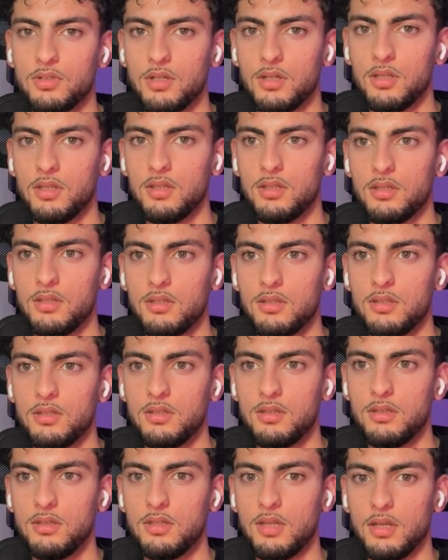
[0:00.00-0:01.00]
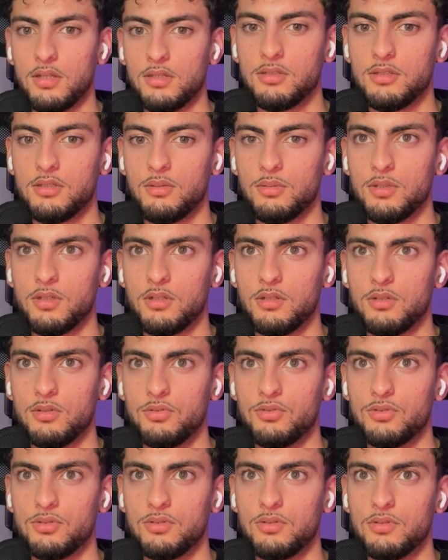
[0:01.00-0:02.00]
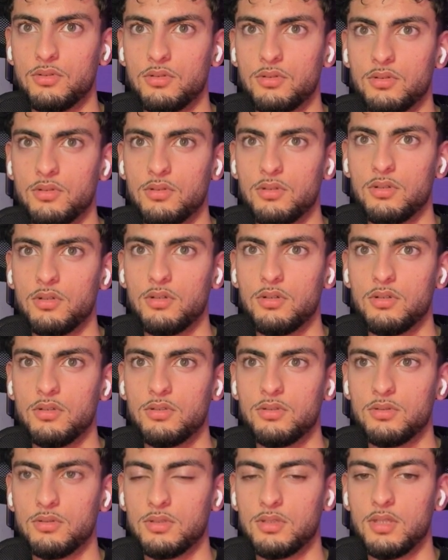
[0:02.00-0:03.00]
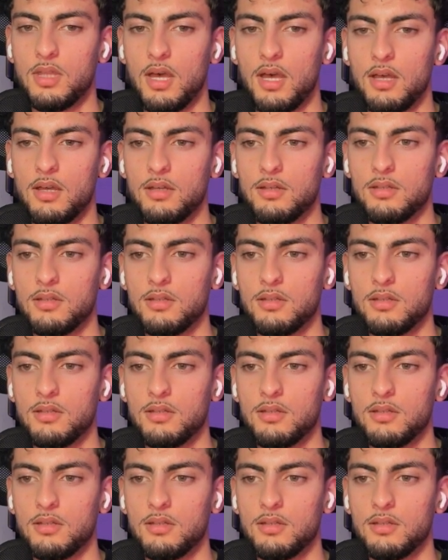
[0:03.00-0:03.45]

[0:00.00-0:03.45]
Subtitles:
And that tell me a conclusion. So it's that.